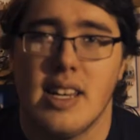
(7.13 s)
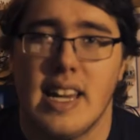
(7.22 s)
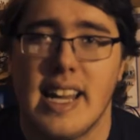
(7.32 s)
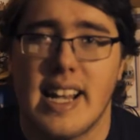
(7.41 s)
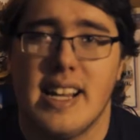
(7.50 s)

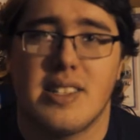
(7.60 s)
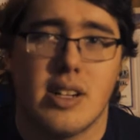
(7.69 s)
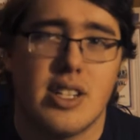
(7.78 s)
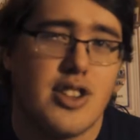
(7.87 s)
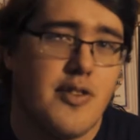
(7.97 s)
guys,
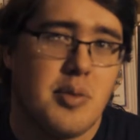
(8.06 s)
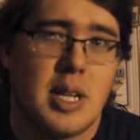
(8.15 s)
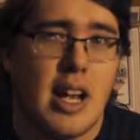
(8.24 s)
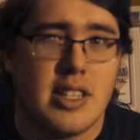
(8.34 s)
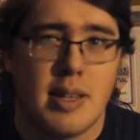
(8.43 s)
Christian from
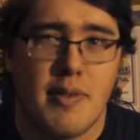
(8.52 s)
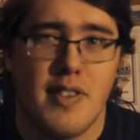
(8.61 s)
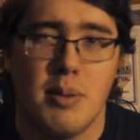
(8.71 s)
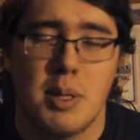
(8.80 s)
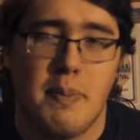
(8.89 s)
Shot Sleeper
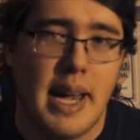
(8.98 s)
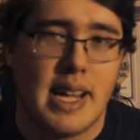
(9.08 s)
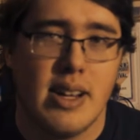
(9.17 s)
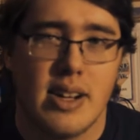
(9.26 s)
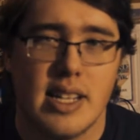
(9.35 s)
Films back
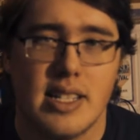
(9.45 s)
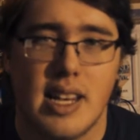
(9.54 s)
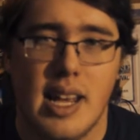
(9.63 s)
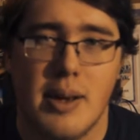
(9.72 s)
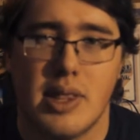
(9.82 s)
here again
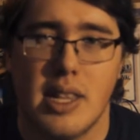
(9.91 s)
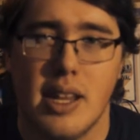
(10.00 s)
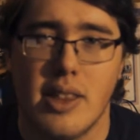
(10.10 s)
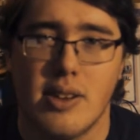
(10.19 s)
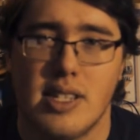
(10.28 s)
today with
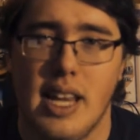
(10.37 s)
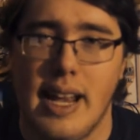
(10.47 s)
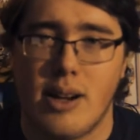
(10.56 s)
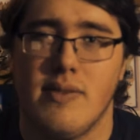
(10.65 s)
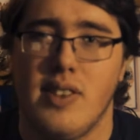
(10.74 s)
another
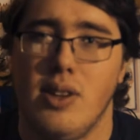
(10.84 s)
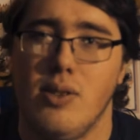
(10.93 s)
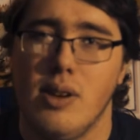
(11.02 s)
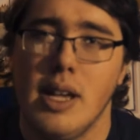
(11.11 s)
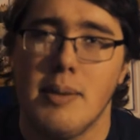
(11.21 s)
tech review.
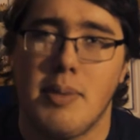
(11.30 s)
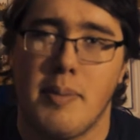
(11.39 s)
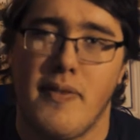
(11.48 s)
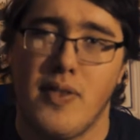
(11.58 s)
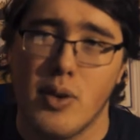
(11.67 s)
But
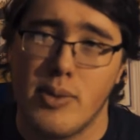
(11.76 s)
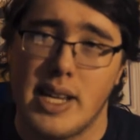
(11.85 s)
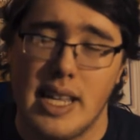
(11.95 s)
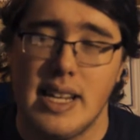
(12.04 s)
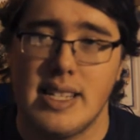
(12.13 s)
before we
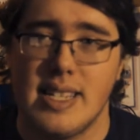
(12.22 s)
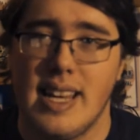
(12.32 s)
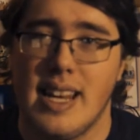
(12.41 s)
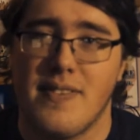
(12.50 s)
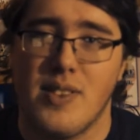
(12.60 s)
get into
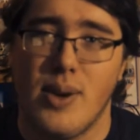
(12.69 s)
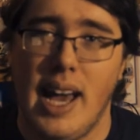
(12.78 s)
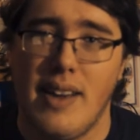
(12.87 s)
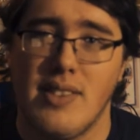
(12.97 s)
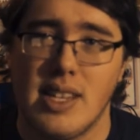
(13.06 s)
that, if you
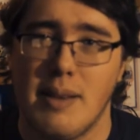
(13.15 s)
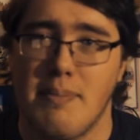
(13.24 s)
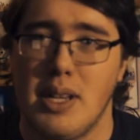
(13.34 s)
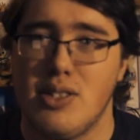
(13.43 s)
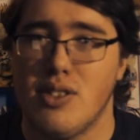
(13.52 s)
haven't yet,
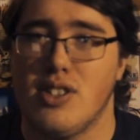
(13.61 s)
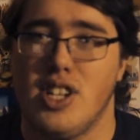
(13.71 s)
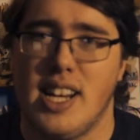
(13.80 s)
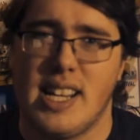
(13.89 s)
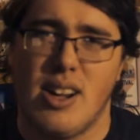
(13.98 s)
be sure to
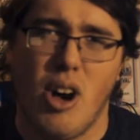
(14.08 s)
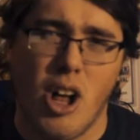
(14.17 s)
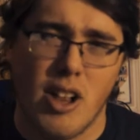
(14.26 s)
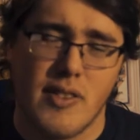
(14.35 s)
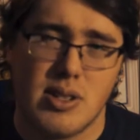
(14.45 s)
check out all
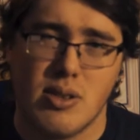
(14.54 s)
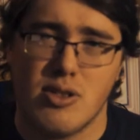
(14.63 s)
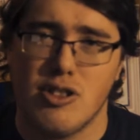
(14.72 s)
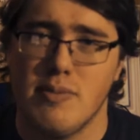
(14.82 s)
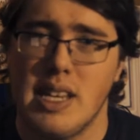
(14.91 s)
of our
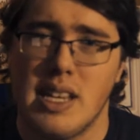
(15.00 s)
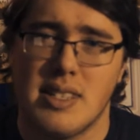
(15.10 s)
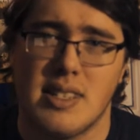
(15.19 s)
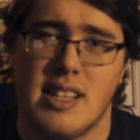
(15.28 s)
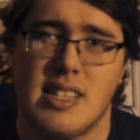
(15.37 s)
social media
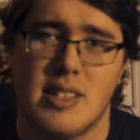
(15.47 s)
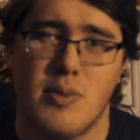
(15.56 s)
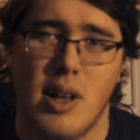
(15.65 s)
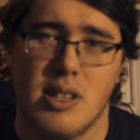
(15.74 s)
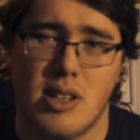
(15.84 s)
sites as
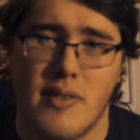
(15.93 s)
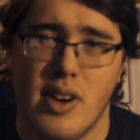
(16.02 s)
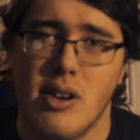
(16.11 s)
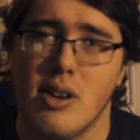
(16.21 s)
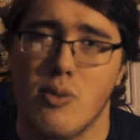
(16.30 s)
well as our
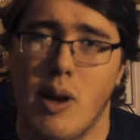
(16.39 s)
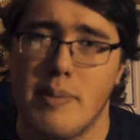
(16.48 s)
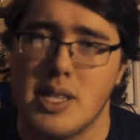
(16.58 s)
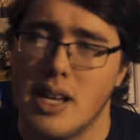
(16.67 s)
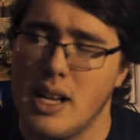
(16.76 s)
very own
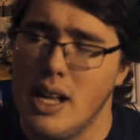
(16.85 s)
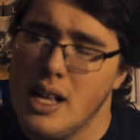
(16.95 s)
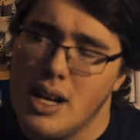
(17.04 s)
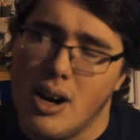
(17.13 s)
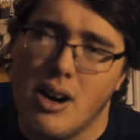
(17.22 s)
website.
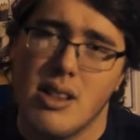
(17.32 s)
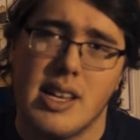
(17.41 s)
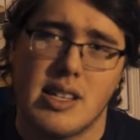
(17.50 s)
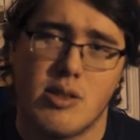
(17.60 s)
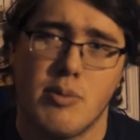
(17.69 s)
All
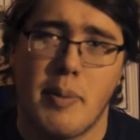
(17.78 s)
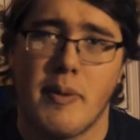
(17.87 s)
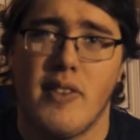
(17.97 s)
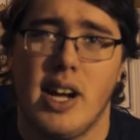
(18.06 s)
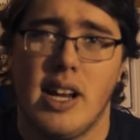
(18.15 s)
links will be
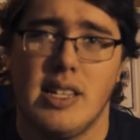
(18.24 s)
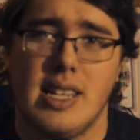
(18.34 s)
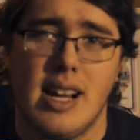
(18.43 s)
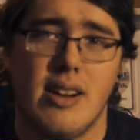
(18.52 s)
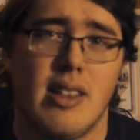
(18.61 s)
provided
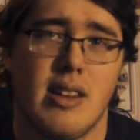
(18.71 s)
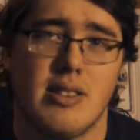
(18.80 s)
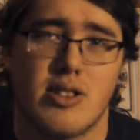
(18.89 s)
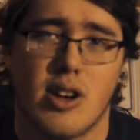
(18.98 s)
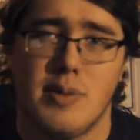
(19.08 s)
down in the
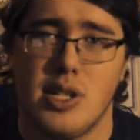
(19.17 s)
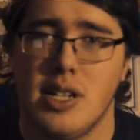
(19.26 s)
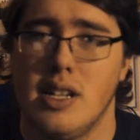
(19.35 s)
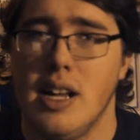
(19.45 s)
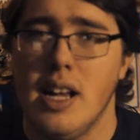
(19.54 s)
description.